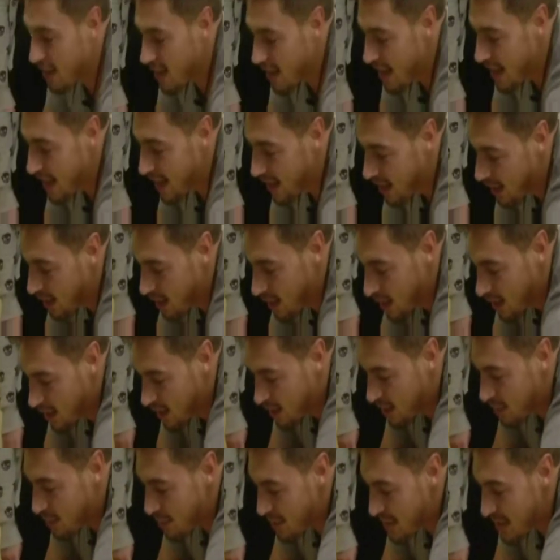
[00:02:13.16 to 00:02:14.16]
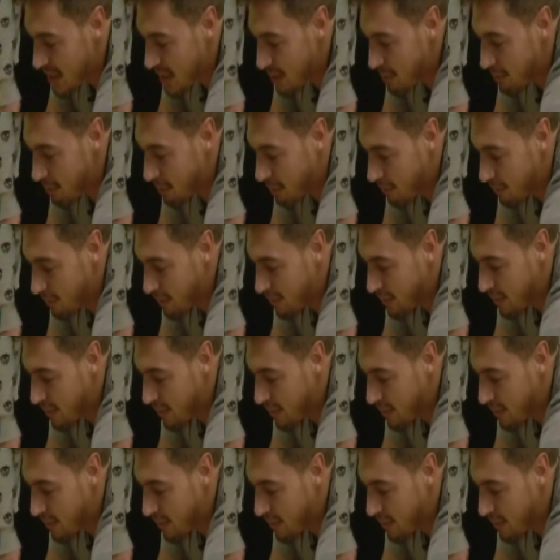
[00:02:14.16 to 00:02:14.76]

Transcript: Okay, right. Do you want them?